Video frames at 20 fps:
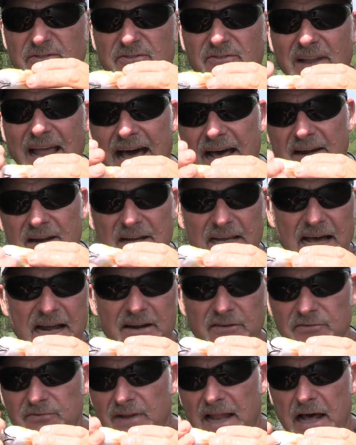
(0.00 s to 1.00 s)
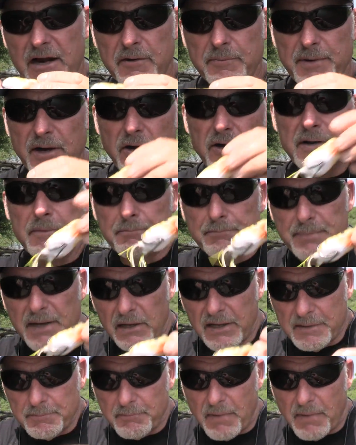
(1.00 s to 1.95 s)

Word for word: flatter, got a flatter belly.